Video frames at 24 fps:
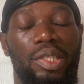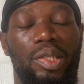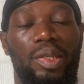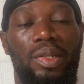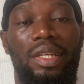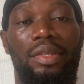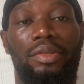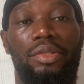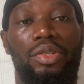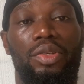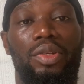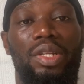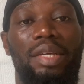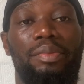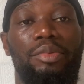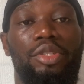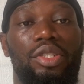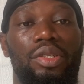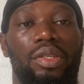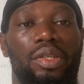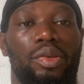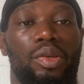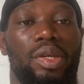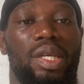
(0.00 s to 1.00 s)
So let me show
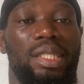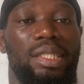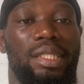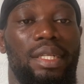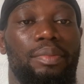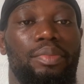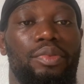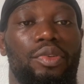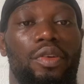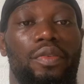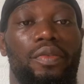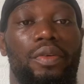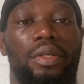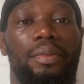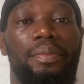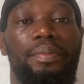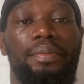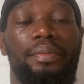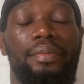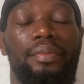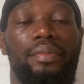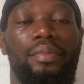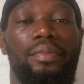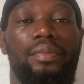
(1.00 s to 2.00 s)
you a quick example of
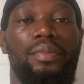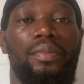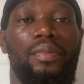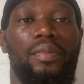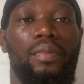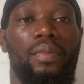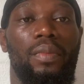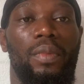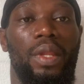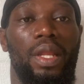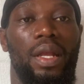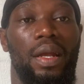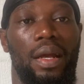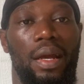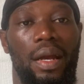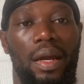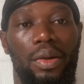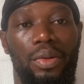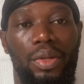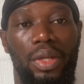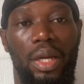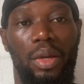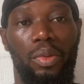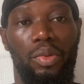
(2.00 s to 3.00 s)
how
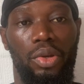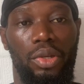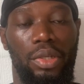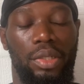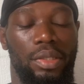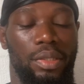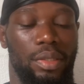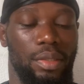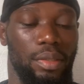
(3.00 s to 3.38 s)
that works.